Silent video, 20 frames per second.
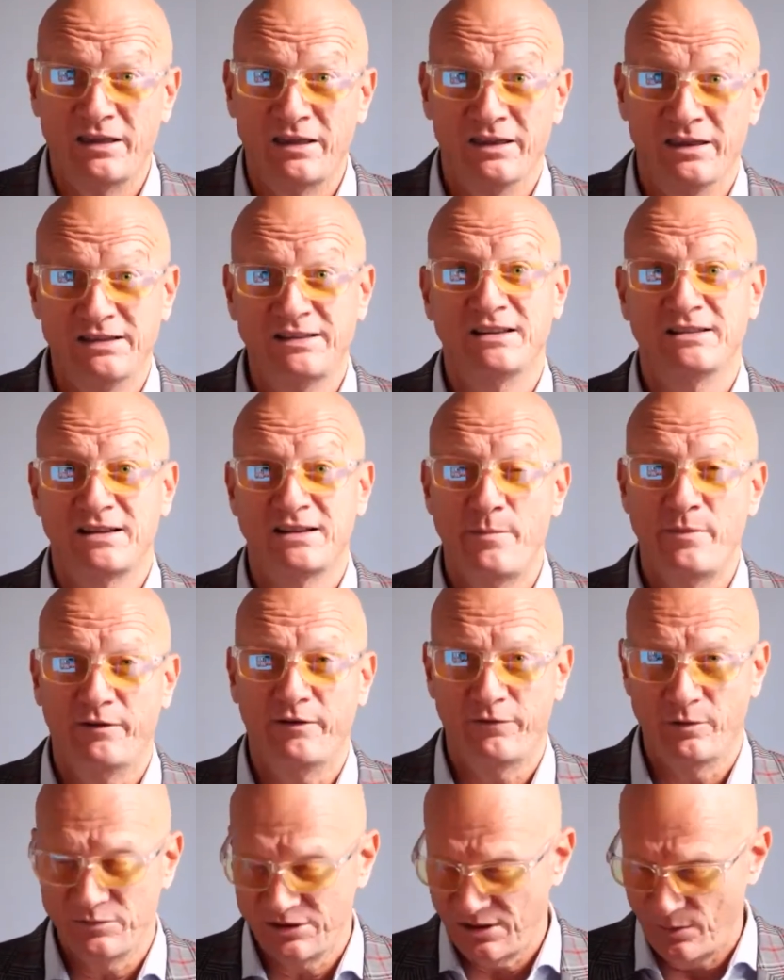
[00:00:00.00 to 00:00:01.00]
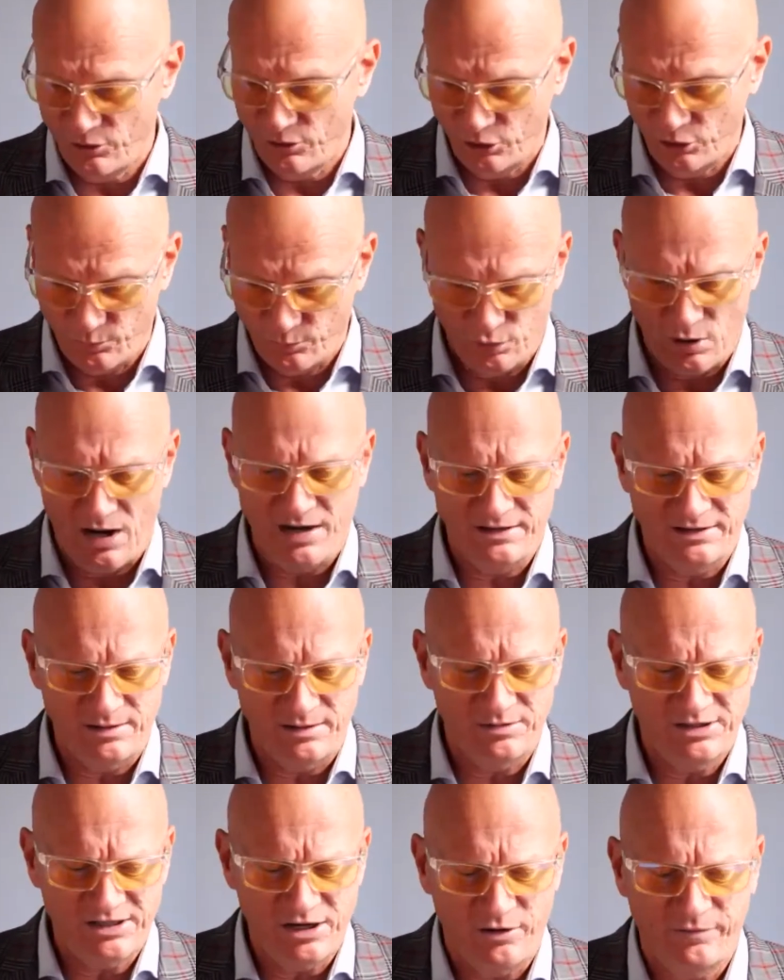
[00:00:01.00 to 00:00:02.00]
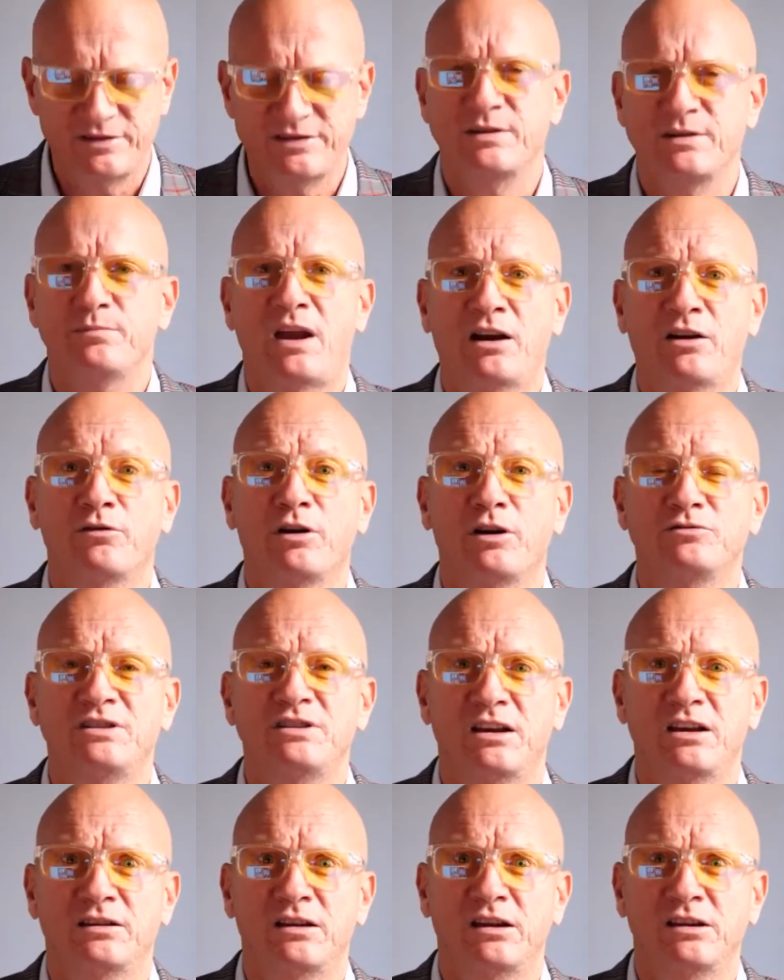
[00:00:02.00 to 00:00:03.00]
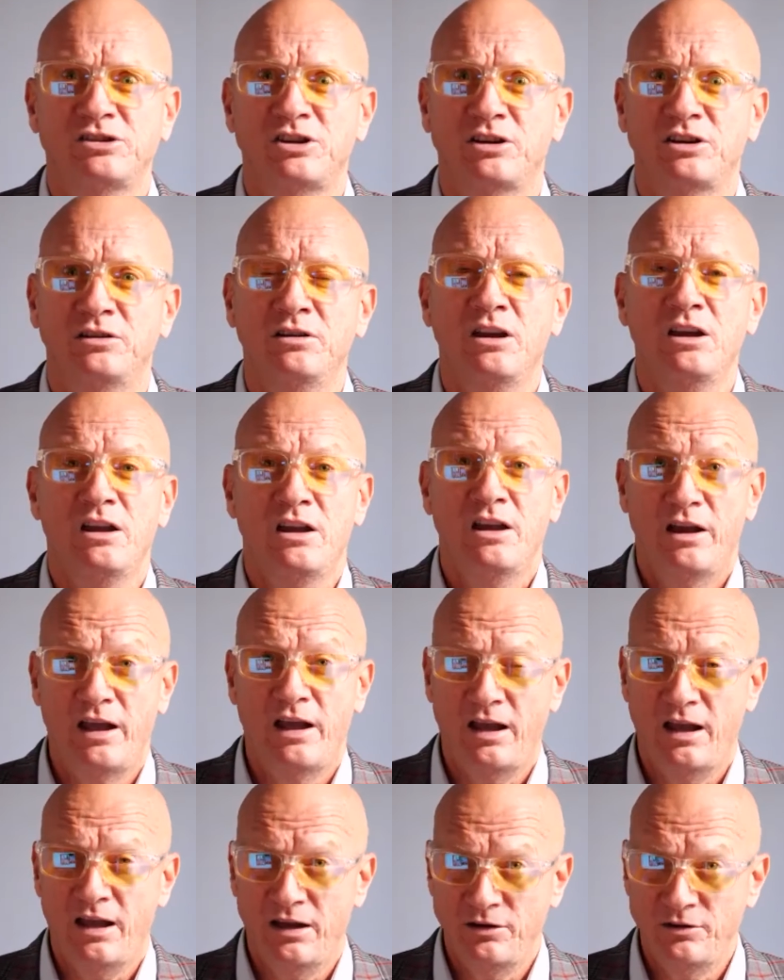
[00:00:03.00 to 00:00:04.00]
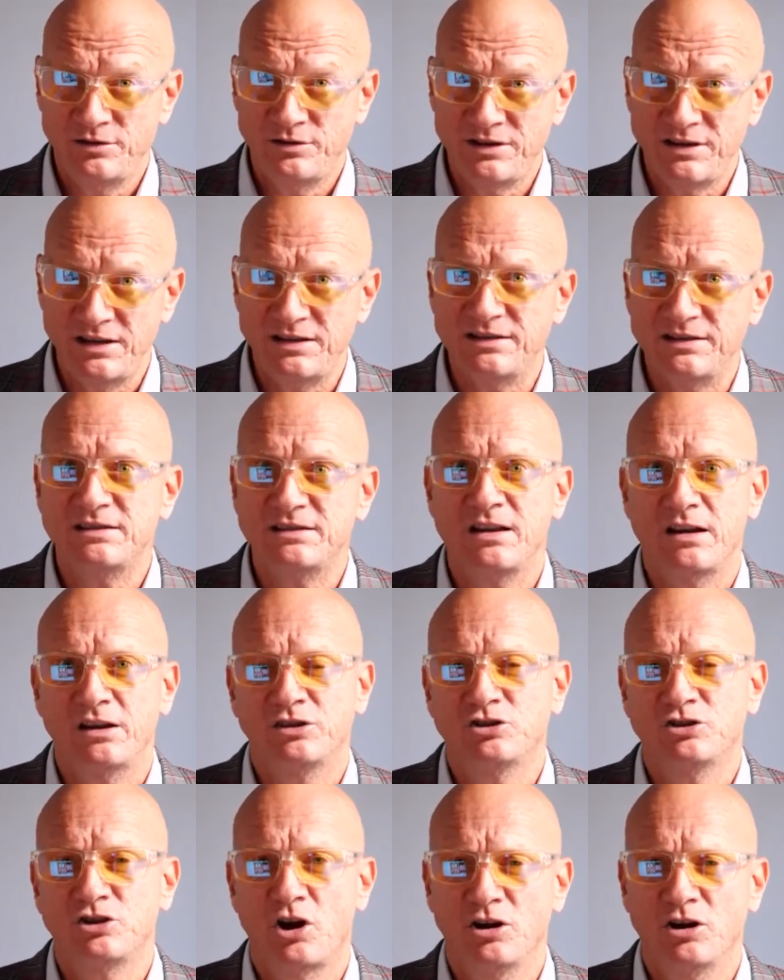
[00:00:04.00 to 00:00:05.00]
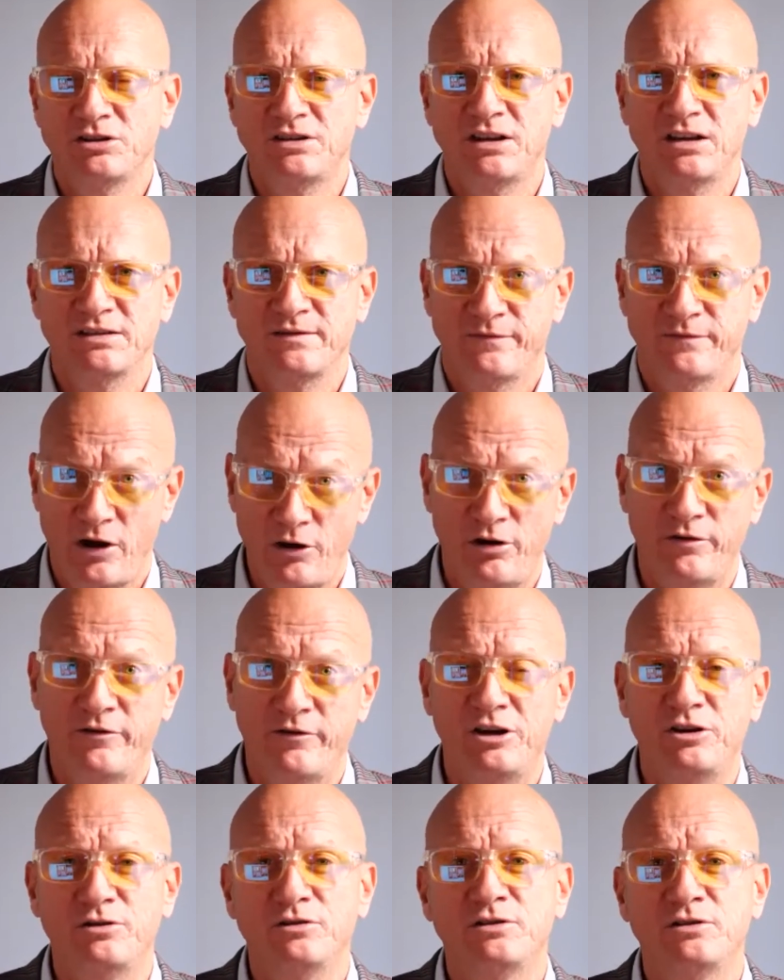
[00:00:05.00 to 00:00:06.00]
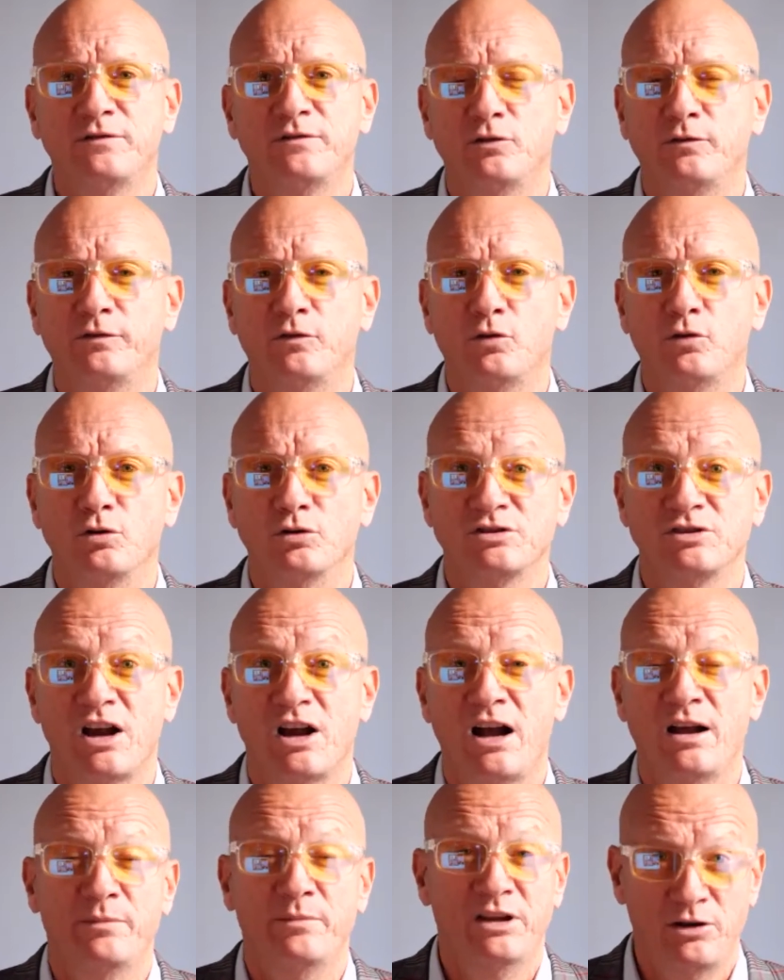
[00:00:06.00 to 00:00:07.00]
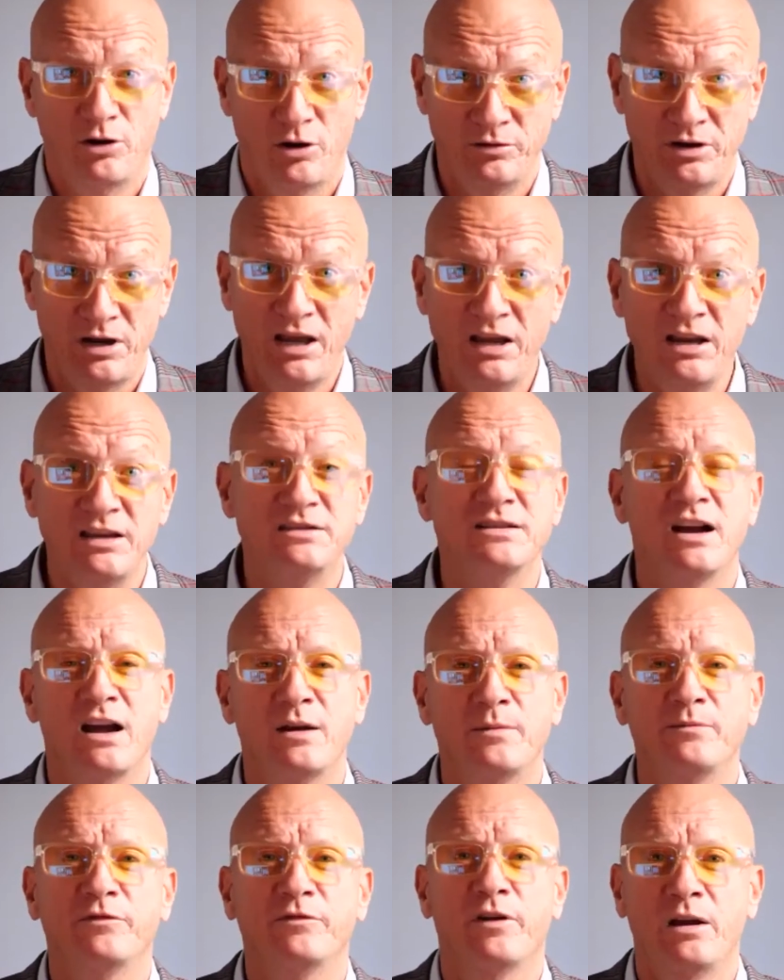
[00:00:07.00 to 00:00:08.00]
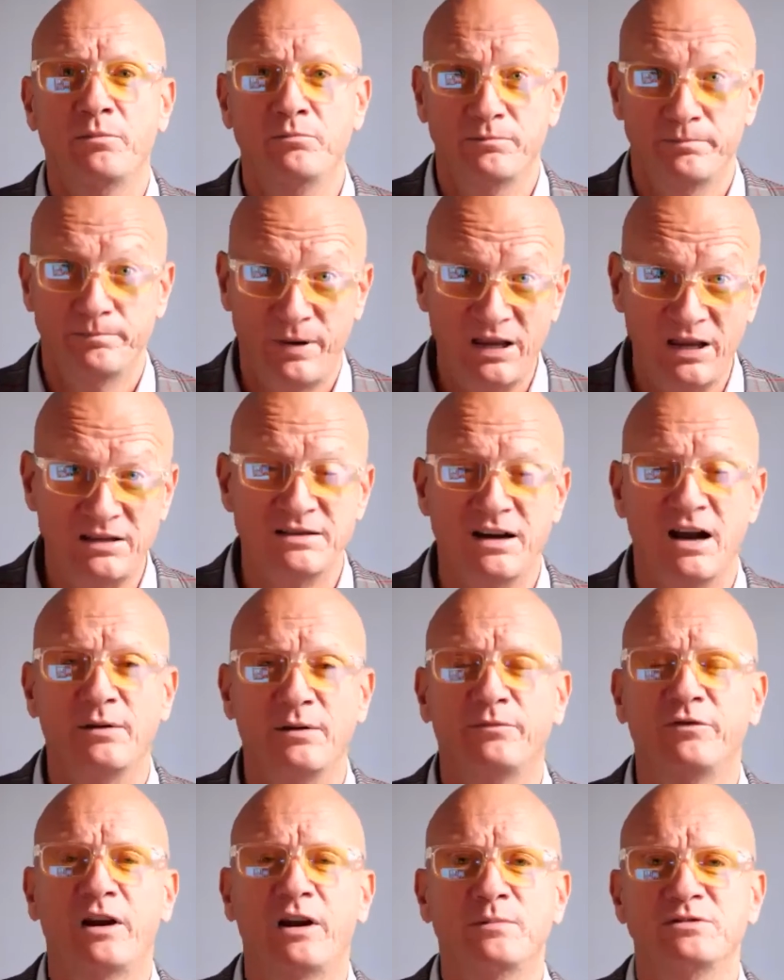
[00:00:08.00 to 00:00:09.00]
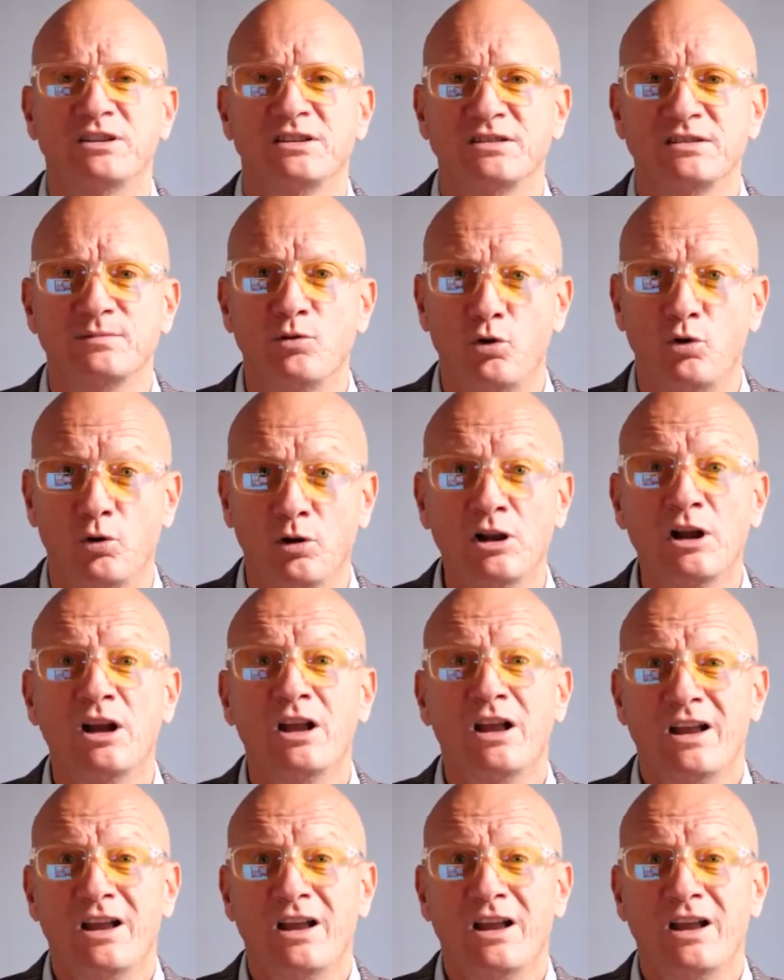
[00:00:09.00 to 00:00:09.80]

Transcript: this is coming from someone who prides himself as a macro technician, who sees charting as very, very useful for timing on any time frame, big time frames and small,